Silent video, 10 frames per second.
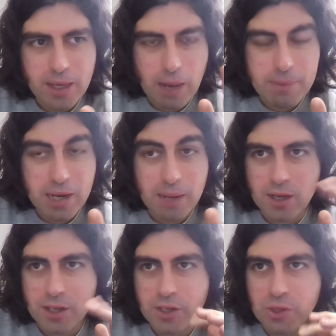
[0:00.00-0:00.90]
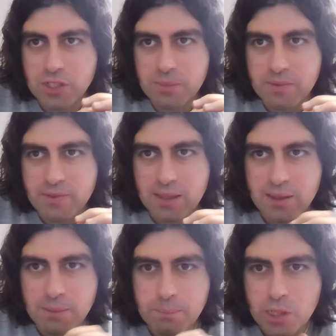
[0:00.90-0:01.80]
I mean, I'm not accusing them of
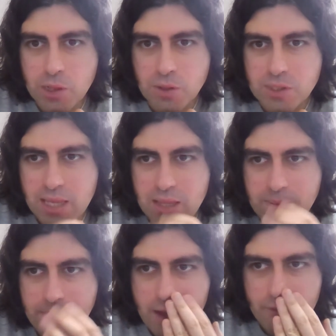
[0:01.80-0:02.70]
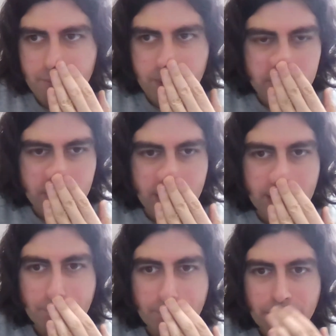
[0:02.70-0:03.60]
anything, but it looks like they might have been a bit,
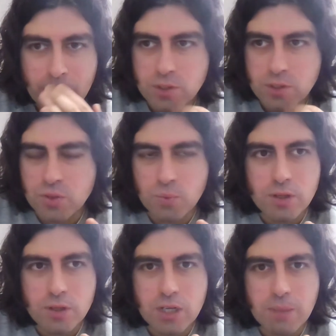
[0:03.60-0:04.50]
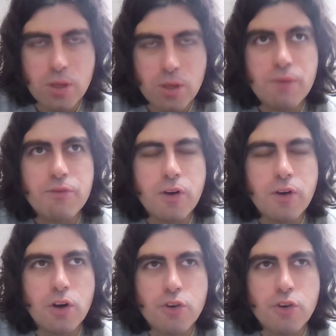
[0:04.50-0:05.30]
what's the word I'm looking for?